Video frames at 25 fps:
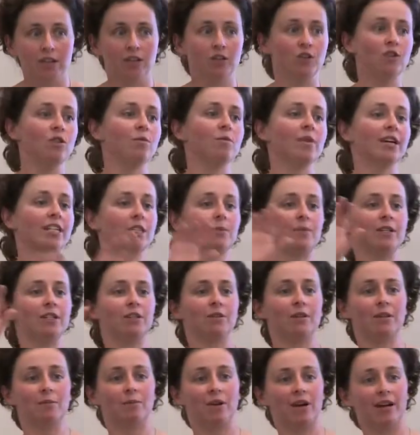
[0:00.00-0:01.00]
you must be
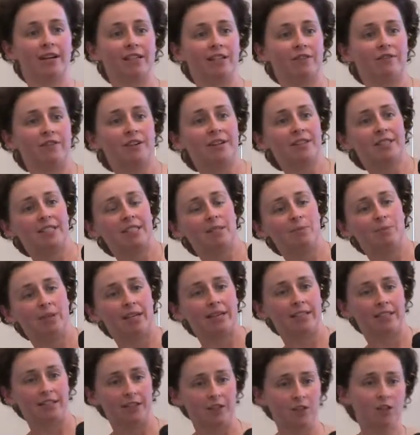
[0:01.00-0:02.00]
doing biodiversity
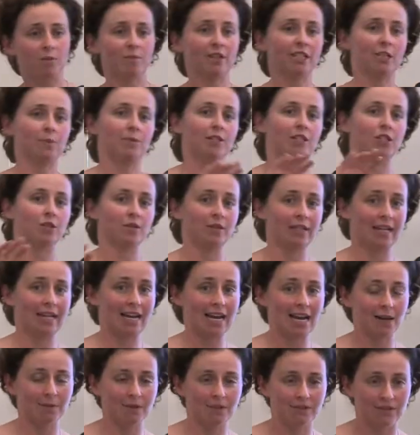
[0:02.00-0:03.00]
planting, you must be doing
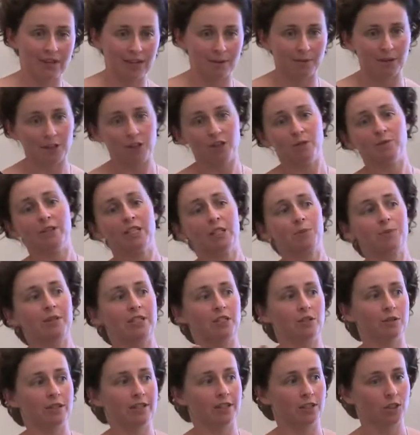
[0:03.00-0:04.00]
carbon farming, you must be
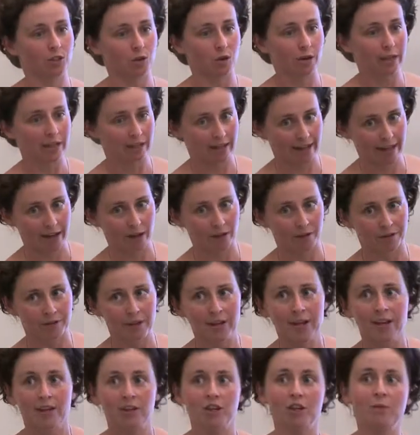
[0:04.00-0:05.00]
doing soil health,
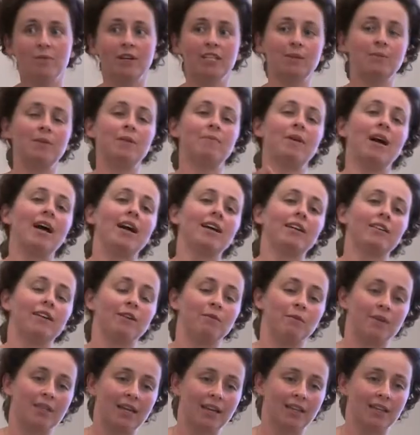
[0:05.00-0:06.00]
you must be partnering
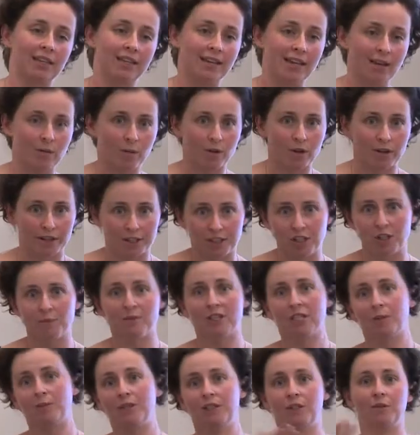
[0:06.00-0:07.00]
with other networks, you
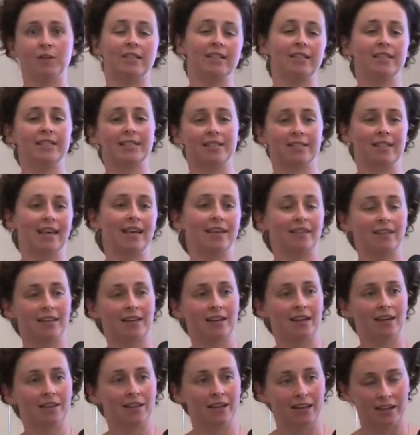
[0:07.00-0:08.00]
must be doing this, that and the
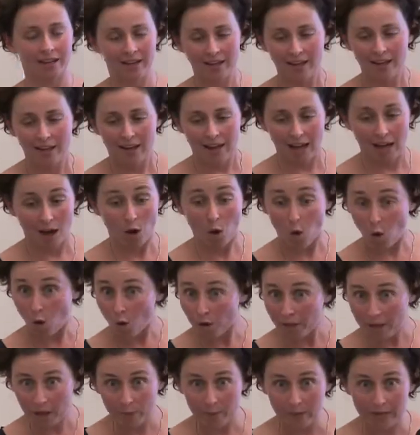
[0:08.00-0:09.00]
other, or
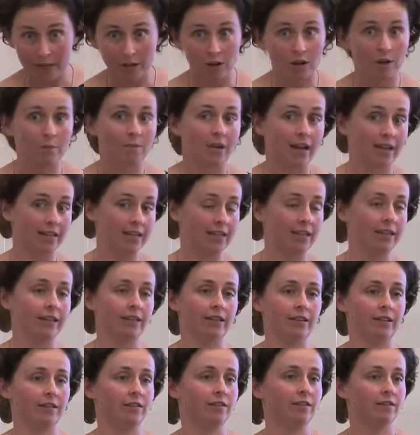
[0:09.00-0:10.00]
there'll be no
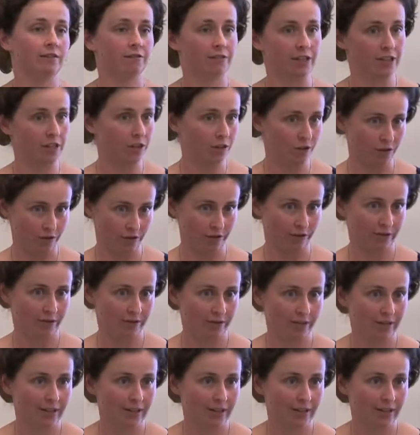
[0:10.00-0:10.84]
money for you.